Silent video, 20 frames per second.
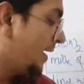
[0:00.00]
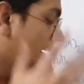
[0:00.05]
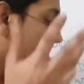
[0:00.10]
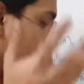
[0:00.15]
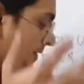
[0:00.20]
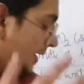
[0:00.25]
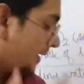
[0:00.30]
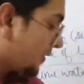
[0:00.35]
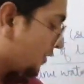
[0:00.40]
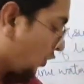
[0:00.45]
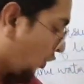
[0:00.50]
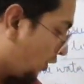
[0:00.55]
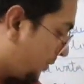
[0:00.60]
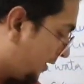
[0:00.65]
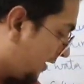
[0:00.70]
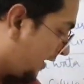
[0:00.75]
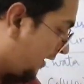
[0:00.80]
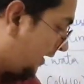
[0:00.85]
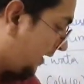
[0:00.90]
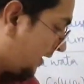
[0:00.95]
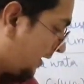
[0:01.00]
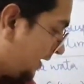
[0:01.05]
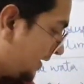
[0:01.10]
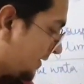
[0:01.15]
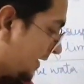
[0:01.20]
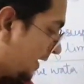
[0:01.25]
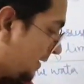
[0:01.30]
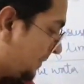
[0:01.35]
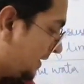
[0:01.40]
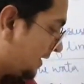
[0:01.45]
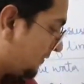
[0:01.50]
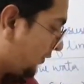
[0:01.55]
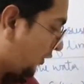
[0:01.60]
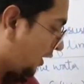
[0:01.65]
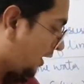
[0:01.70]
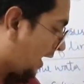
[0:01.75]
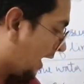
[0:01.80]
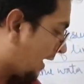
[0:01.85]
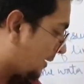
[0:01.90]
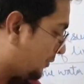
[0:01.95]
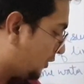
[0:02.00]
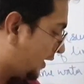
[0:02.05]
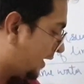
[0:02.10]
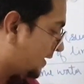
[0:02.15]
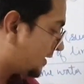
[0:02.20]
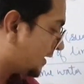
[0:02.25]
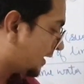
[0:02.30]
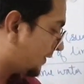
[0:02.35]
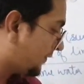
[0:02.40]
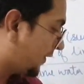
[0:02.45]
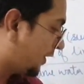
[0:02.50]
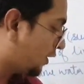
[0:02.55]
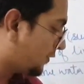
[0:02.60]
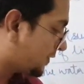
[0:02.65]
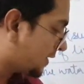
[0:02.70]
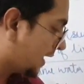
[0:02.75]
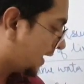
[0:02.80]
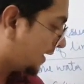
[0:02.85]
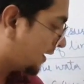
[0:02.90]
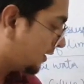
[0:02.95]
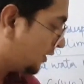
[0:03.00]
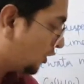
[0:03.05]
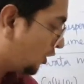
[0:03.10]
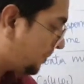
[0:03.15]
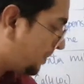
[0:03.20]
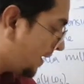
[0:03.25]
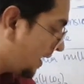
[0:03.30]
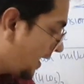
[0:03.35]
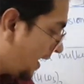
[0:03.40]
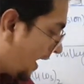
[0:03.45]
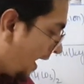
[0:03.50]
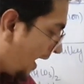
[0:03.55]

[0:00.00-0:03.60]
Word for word: Sir, solubility decrease. That means for carbonate and sulfate of second group,